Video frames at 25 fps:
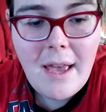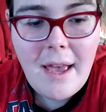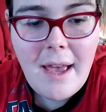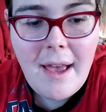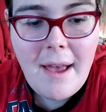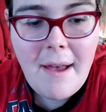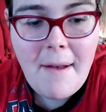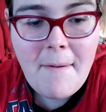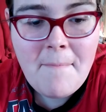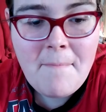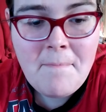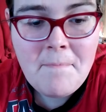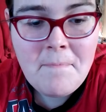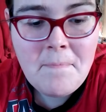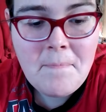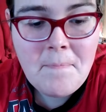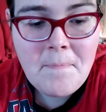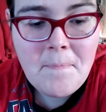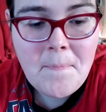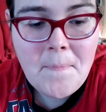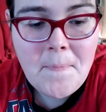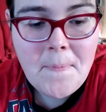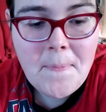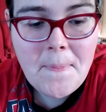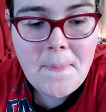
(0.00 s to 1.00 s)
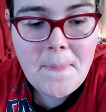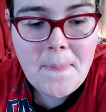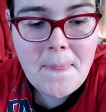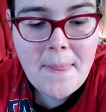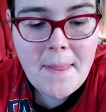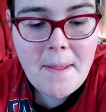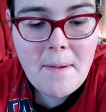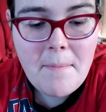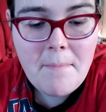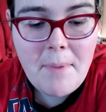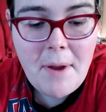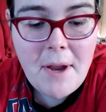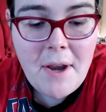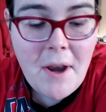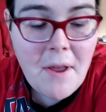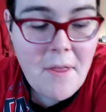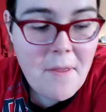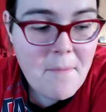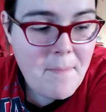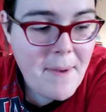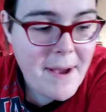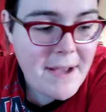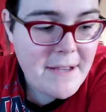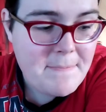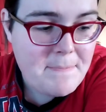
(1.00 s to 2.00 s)
But you know,
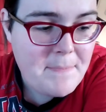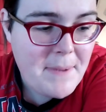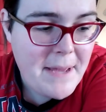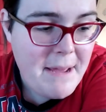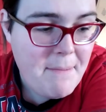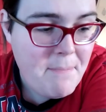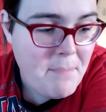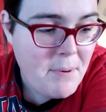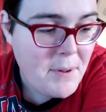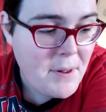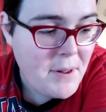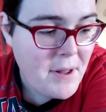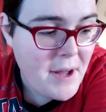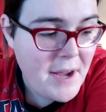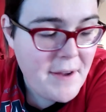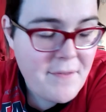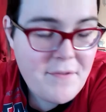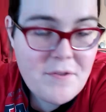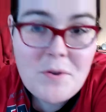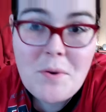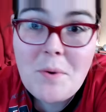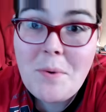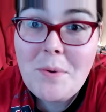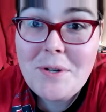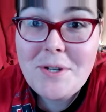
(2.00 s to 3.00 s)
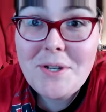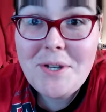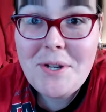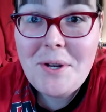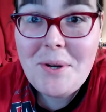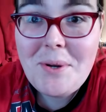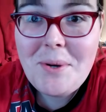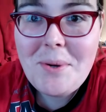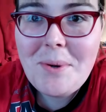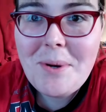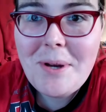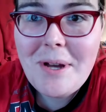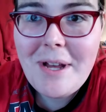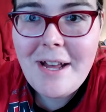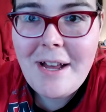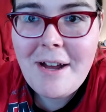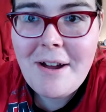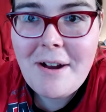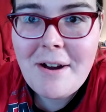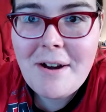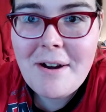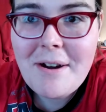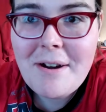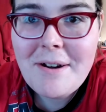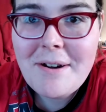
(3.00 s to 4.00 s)
the best people I've talked to
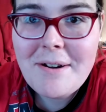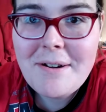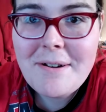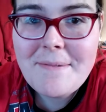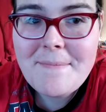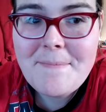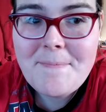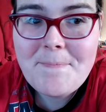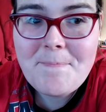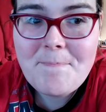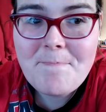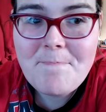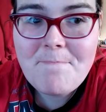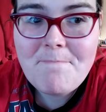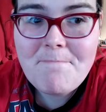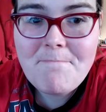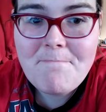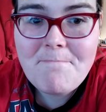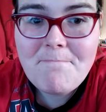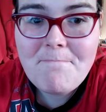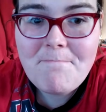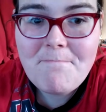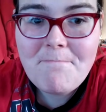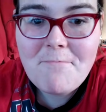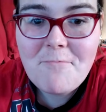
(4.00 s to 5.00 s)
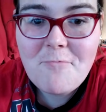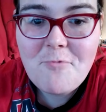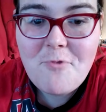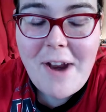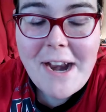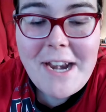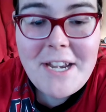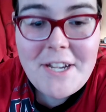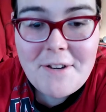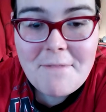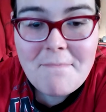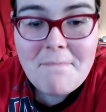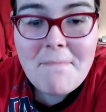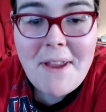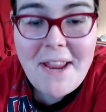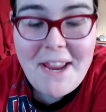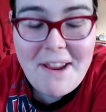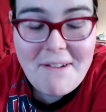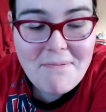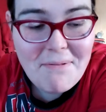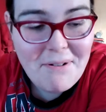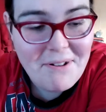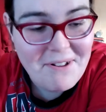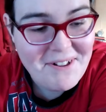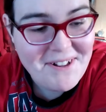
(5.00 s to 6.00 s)
are random
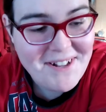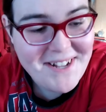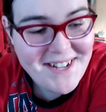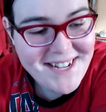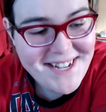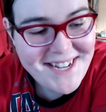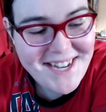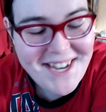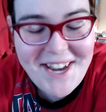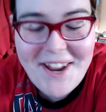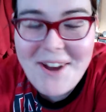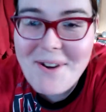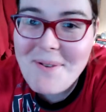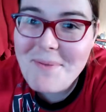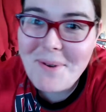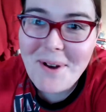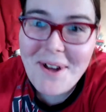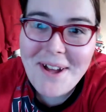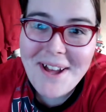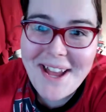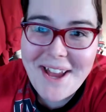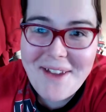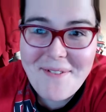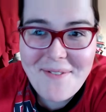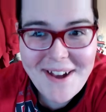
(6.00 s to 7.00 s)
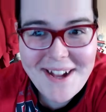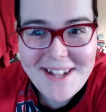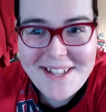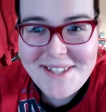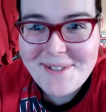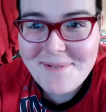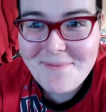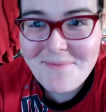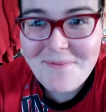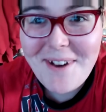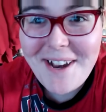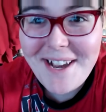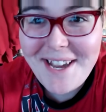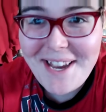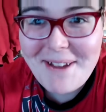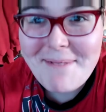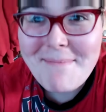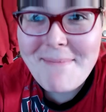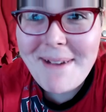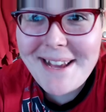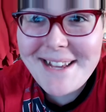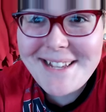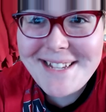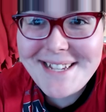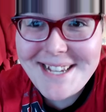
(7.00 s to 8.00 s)
people. You know what? I've had some really
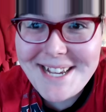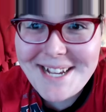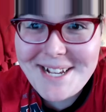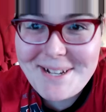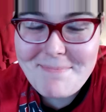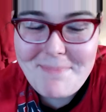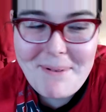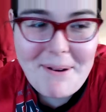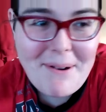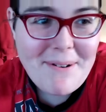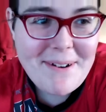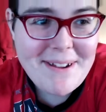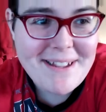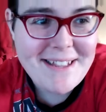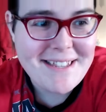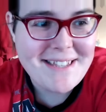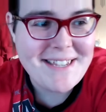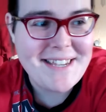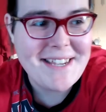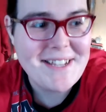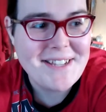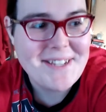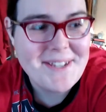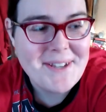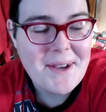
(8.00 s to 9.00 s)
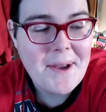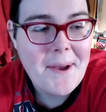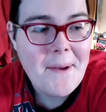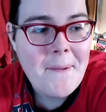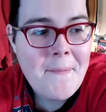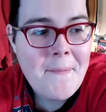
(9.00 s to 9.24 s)
amazing experiences